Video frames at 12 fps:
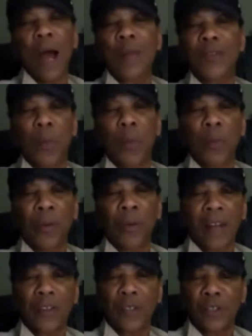know, I am so
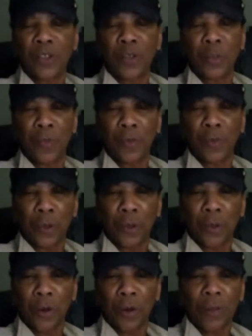proud of those 2
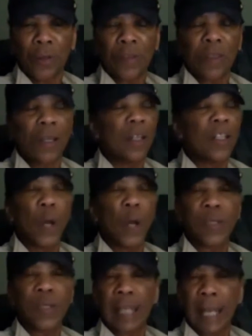beautiful girls.
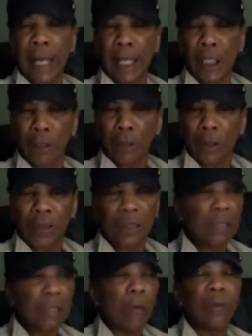No
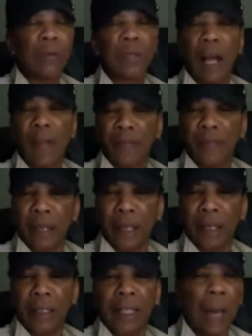scandals, no
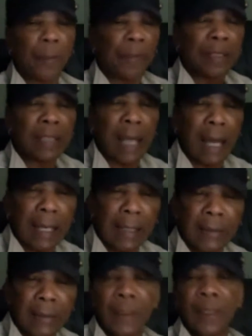nothing, kept it
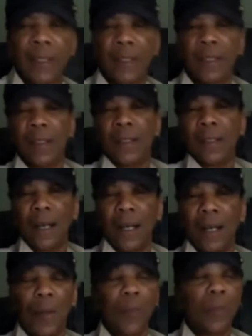tight.
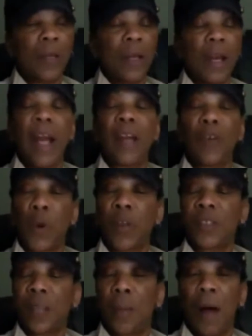And of
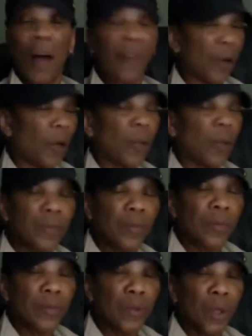course, her mother,
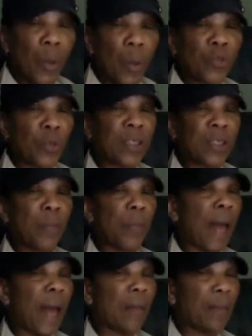which was the
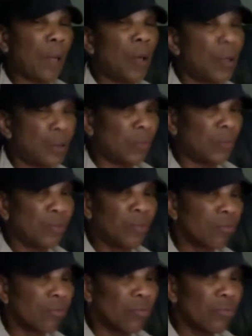backbone
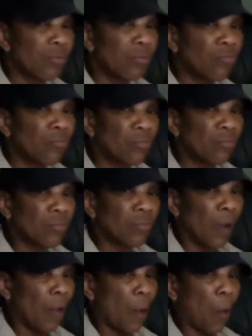
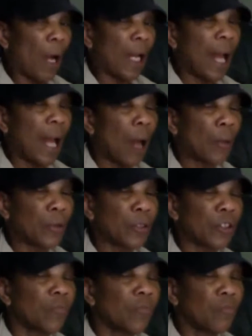of the White
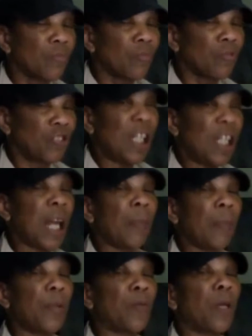House. She
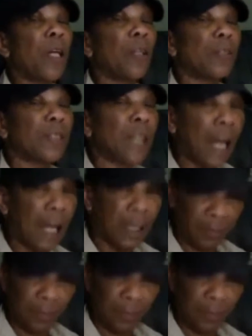kept it real tight.